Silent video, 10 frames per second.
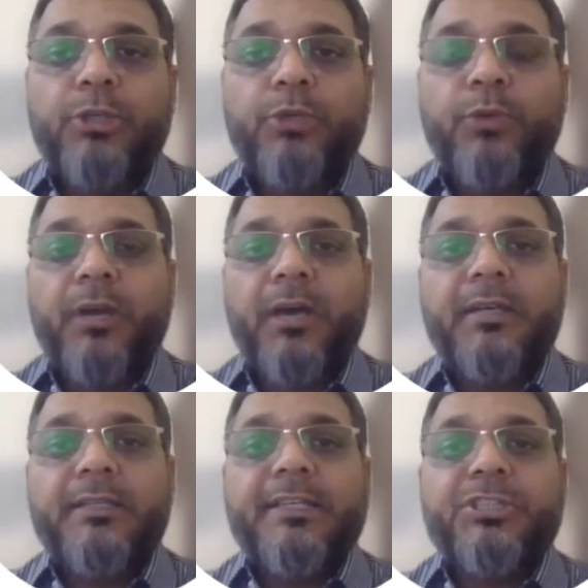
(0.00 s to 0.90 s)
overall
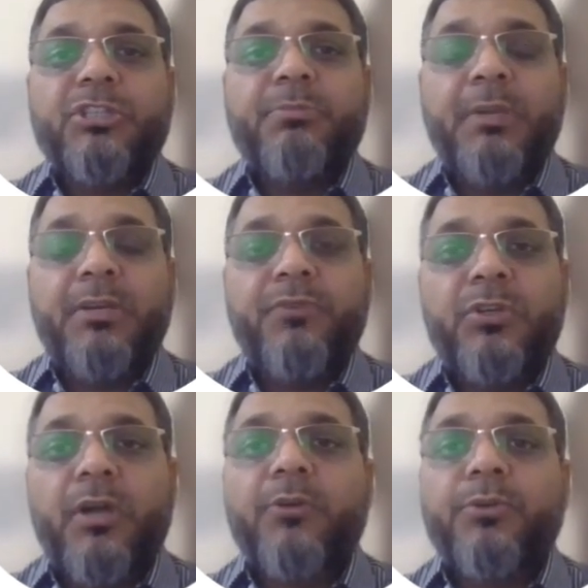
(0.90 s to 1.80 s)
the achievement which
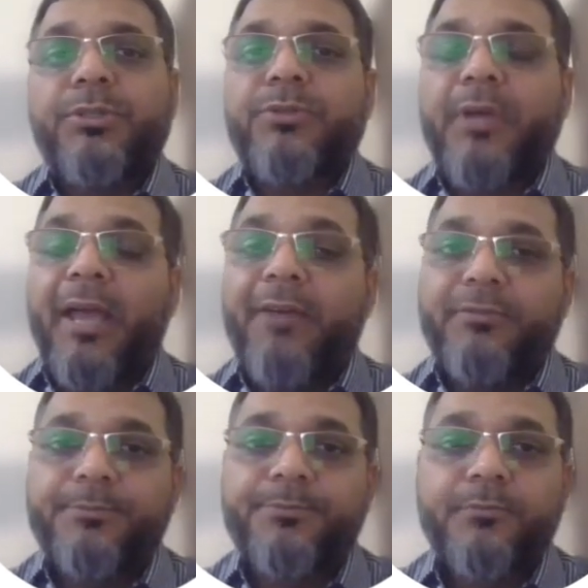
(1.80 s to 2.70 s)
we are going to have.
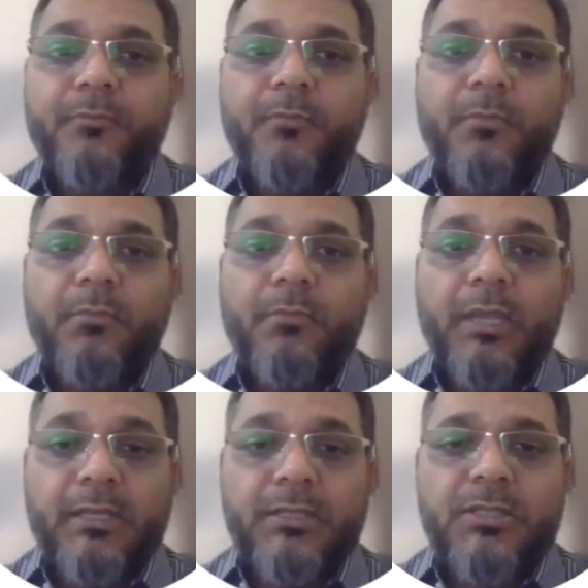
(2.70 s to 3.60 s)

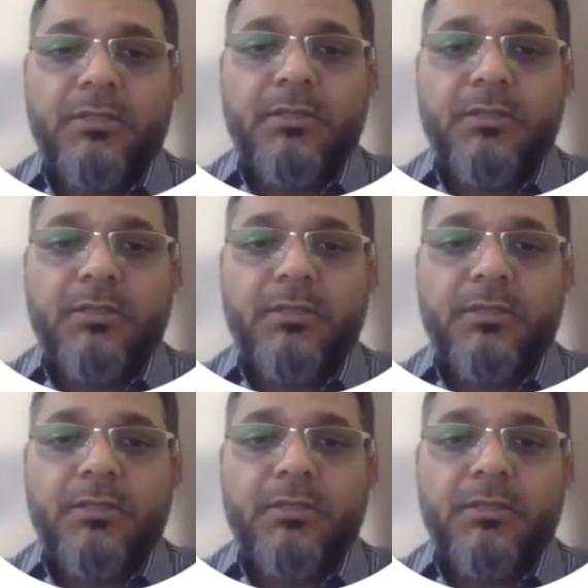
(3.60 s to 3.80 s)
Means